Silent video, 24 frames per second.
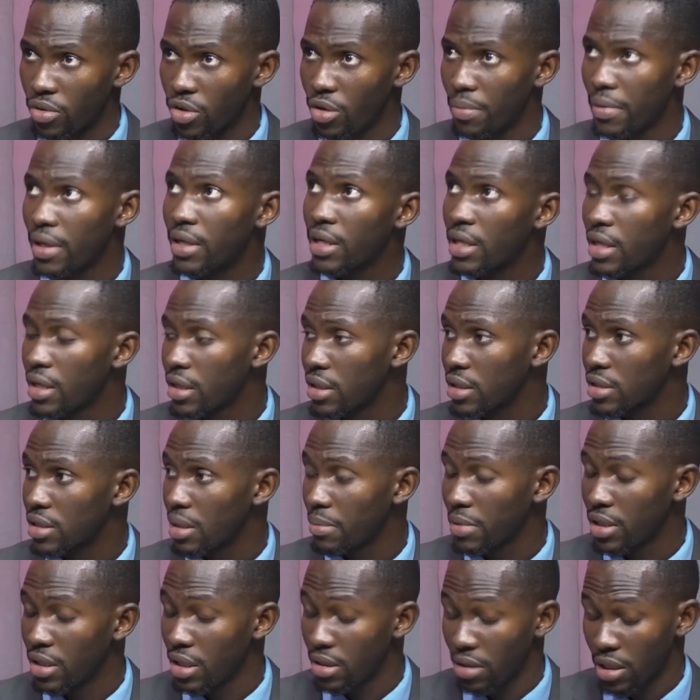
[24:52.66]
urban areas,
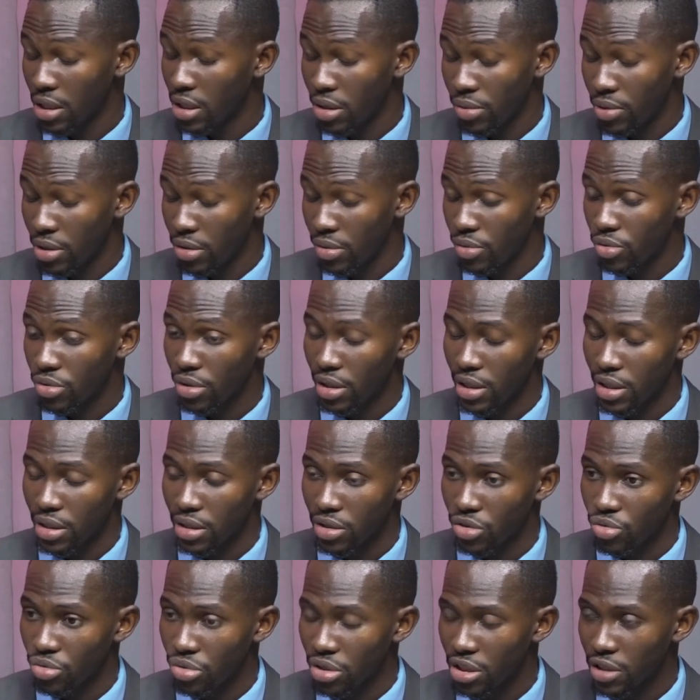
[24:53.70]
in our rural
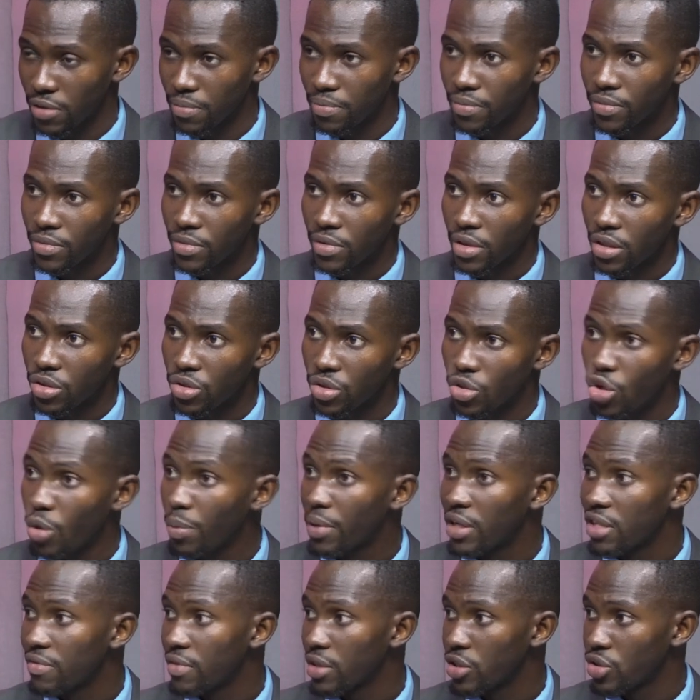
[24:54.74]
areas, to the
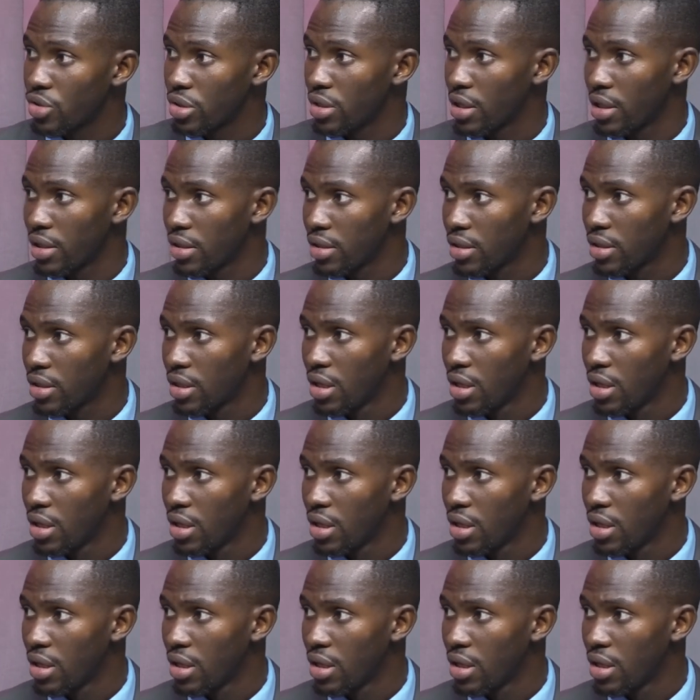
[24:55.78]
upper river region.